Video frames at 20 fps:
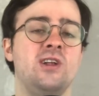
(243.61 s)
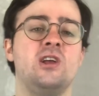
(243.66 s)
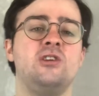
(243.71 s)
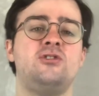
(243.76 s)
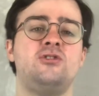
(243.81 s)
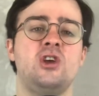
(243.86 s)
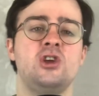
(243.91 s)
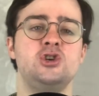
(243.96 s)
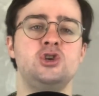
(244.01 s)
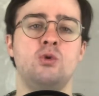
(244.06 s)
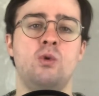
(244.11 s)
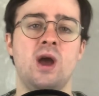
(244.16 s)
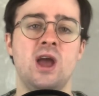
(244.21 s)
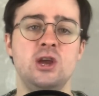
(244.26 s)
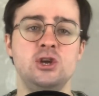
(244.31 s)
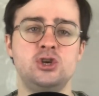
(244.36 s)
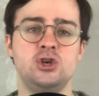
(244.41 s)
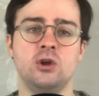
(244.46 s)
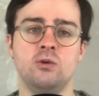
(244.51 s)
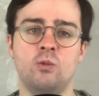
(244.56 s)
in a
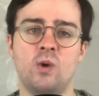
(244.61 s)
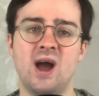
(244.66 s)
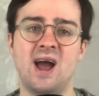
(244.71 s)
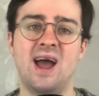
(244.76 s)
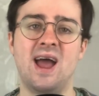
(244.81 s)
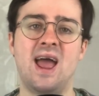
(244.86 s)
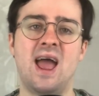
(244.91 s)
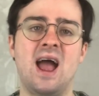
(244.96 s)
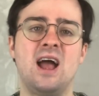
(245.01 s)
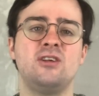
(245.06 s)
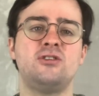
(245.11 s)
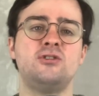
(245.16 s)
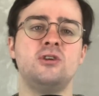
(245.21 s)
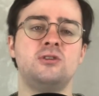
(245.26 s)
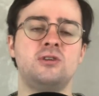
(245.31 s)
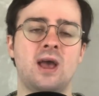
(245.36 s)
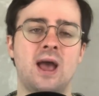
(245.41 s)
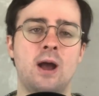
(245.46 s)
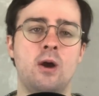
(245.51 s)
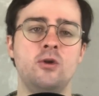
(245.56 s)
situation where, as the
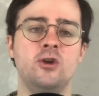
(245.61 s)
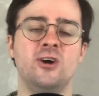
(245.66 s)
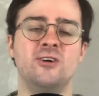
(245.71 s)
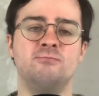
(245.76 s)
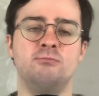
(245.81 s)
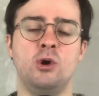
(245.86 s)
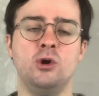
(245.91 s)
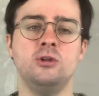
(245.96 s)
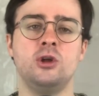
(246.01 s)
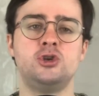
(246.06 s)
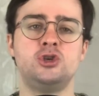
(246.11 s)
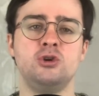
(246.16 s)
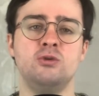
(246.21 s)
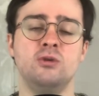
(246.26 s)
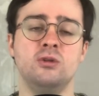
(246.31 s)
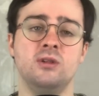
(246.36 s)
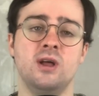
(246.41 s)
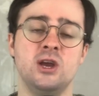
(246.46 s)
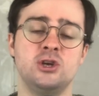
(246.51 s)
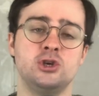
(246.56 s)
town of
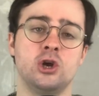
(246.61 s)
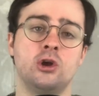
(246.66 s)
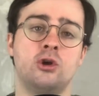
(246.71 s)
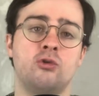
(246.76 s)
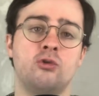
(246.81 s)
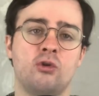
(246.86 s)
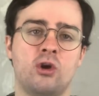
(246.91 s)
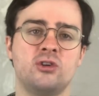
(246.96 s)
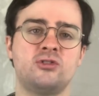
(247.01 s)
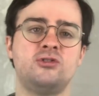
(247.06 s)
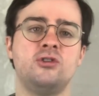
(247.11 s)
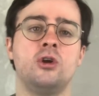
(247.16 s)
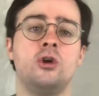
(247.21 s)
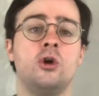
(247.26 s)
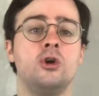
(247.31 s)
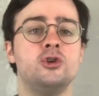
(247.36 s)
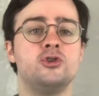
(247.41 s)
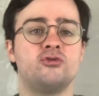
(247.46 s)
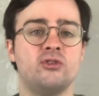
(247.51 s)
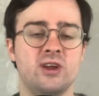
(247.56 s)
Bolachulish across the
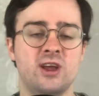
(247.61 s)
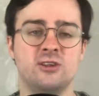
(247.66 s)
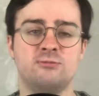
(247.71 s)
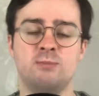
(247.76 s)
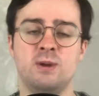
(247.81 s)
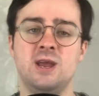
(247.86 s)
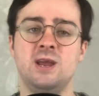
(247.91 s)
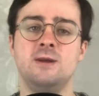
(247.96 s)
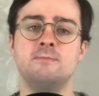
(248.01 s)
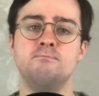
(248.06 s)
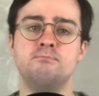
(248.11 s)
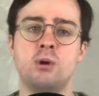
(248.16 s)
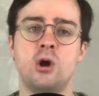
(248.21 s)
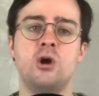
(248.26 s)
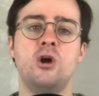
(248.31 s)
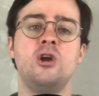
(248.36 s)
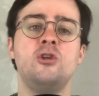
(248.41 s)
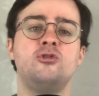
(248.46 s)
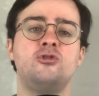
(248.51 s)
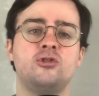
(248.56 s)
country is being
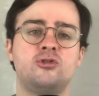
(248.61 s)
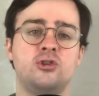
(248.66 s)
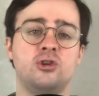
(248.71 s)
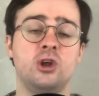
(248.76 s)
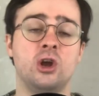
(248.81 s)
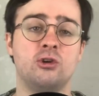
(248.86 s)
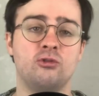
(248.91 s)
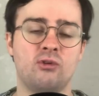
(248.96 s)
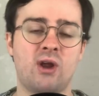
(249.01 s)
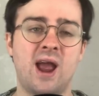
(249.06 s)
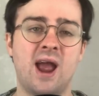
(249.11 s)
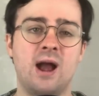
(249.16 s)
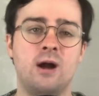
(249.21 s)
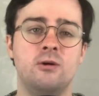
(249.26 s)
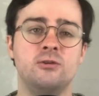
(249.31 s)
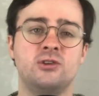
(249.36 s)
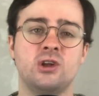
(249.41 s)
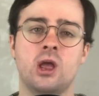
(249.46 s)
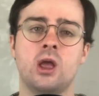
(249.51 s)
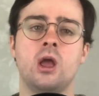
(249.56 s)
burnt to the
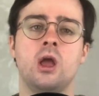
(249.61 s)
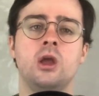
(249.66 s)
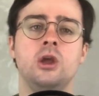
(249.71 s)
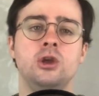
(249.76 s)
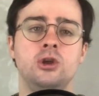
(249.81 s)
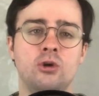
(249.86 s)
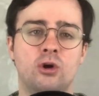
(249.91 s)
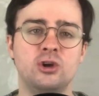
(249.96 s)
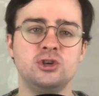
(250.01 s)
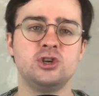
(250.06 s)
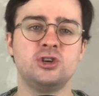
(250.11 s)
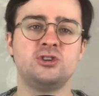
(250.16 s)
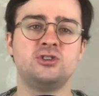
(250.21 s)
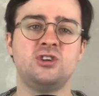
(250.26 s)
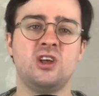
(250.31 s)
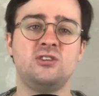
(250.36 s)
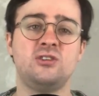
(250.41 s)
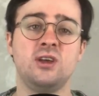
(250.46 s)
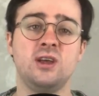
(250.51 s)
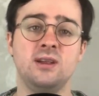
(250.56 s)
ground, you're just
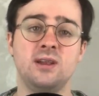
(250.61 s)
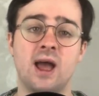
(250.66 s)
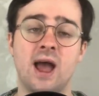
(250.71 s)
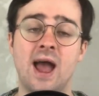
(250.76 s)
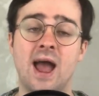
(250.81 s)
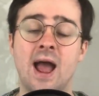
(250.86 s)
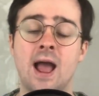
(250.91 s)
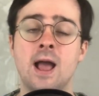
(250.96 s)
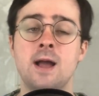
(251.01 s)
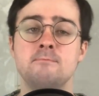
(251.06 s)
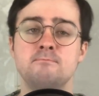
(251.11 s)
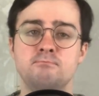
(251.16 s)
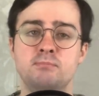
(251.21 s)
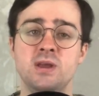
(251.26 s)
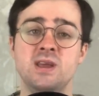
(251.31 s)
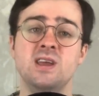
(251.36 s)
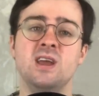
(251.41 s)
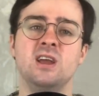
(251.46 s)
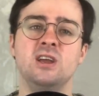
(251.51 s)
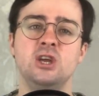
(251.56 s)
sitting there
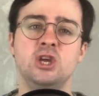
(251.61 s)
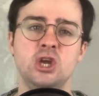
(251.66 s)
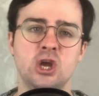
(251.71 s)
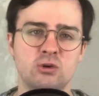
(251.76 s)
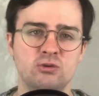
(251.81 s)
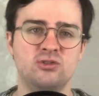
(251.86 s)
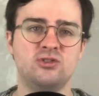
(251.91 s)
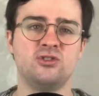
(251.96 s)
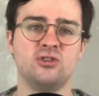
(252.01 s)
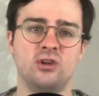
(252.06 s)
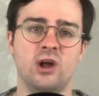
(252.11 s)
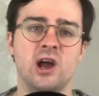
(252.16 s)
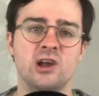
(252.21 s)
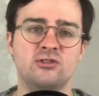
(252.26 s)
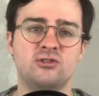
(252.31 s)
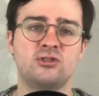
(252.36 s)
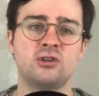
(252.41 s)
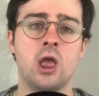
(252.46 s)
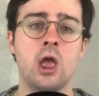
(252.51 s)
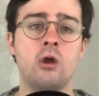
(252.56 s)
being
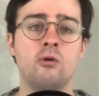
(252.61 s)
useless.